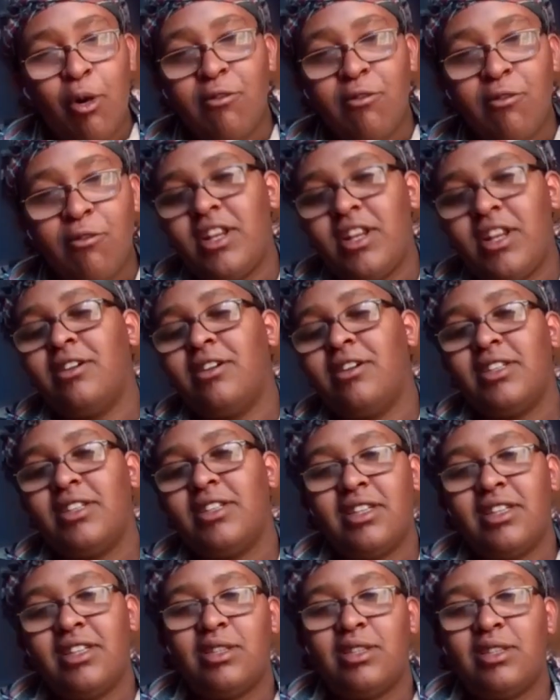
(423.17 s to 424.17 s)
videos in
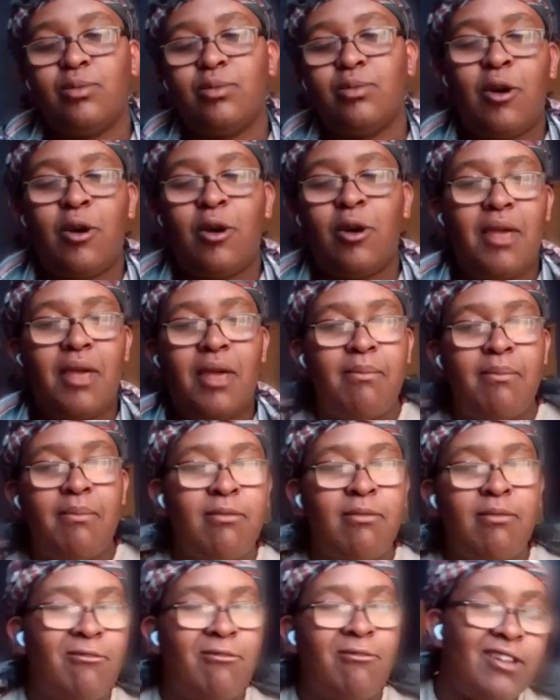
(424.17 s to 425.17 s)
this room. Hope you have people
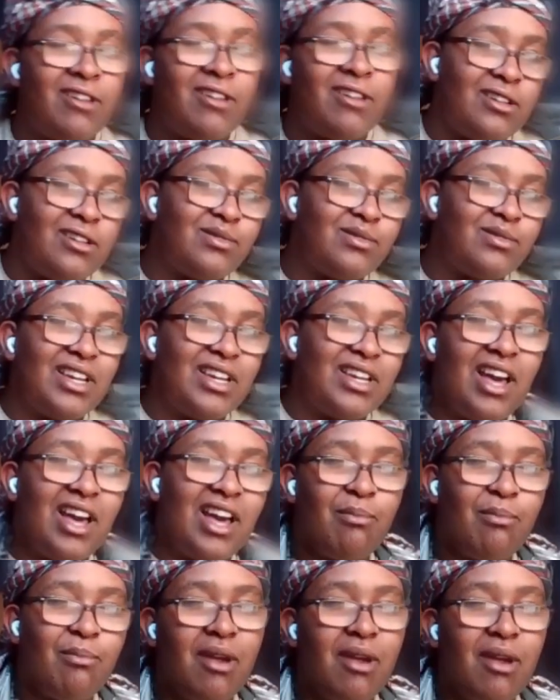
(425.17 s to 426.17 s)
fit, you know what I'm saying? Got a
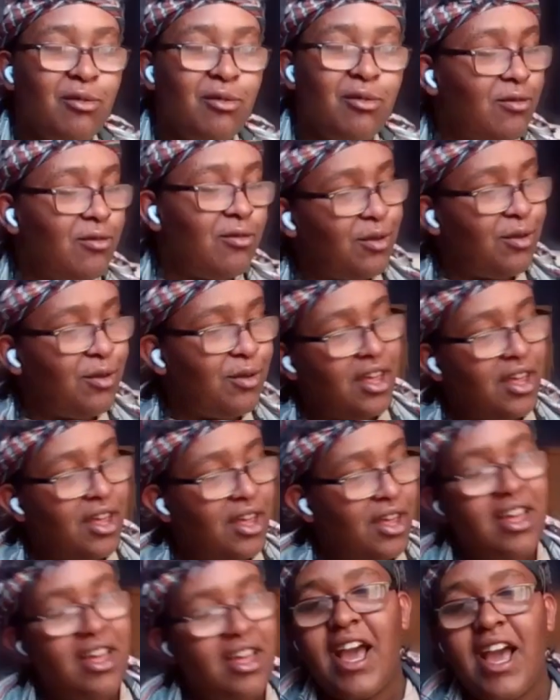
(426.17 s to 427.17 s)
brand new fear.
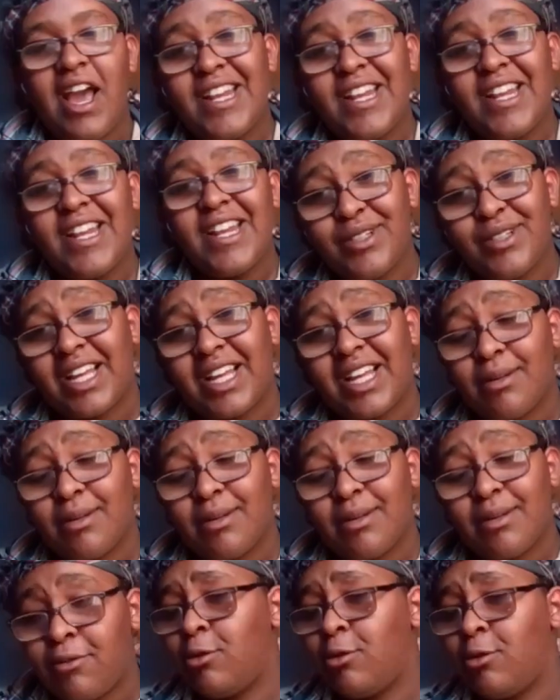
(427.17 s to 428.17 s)
Anyways, like I said
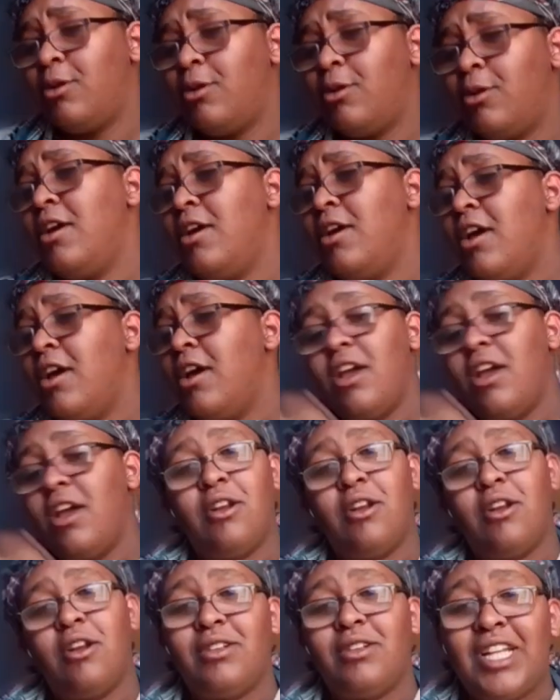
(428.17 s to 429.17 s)
before, you
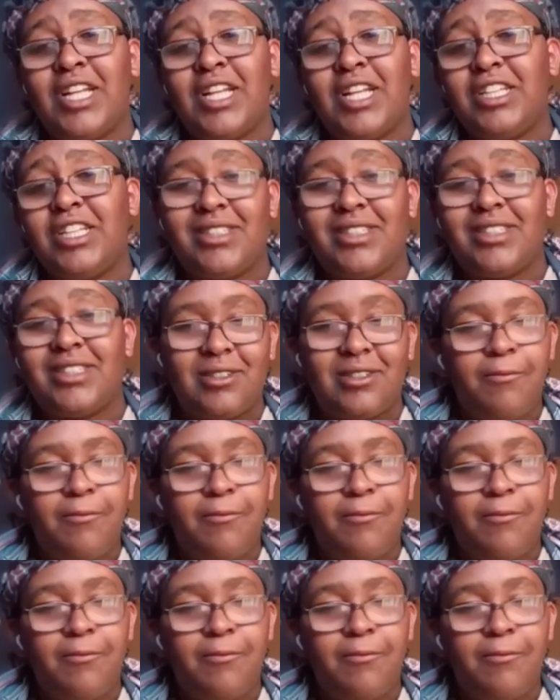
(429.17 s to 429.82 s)
know, it's not just